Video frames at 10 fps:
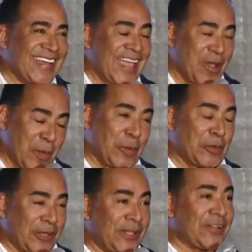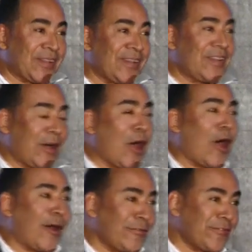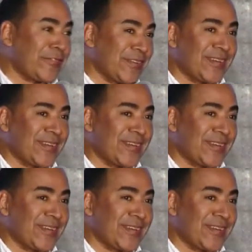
and we were a little off.